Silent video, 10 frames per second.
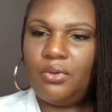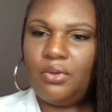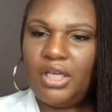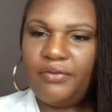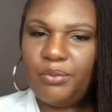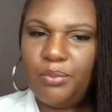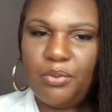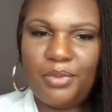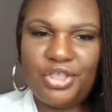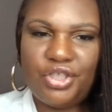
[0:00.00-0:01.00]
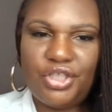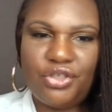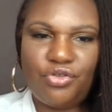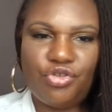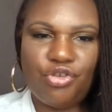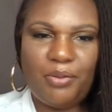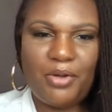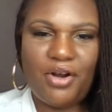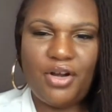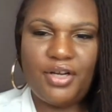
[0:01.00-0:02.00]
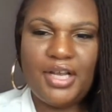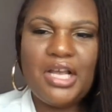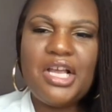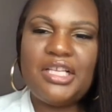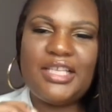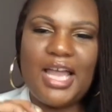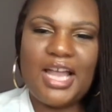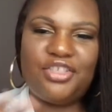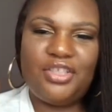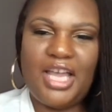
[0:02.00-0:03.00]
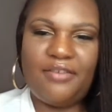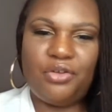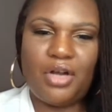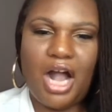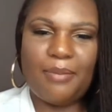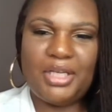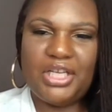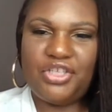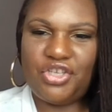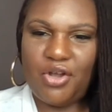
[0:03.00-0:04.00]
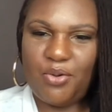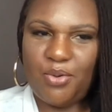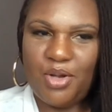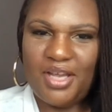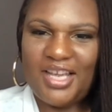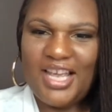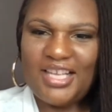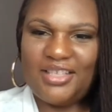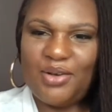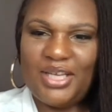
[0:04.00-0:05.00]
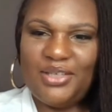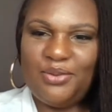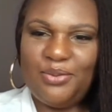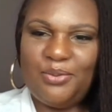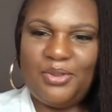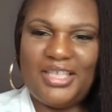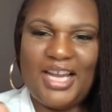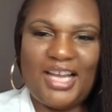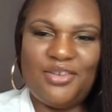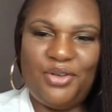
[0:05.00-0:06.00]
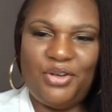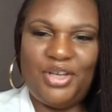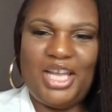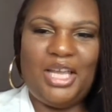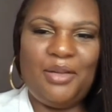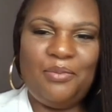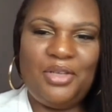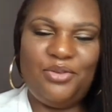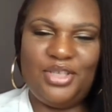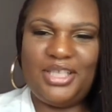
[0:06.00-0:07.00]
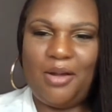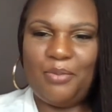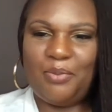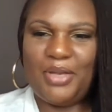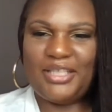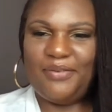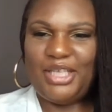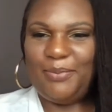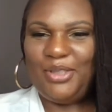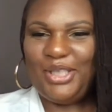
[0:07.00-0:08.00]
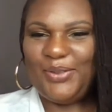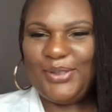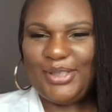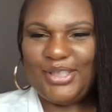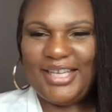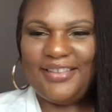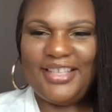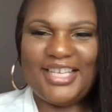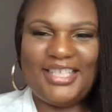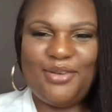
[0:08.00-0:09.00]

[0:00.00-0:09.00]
given permission to StreamYard to actually have your comment show. So I do not know your name. You just come up as Facebook user, and then I see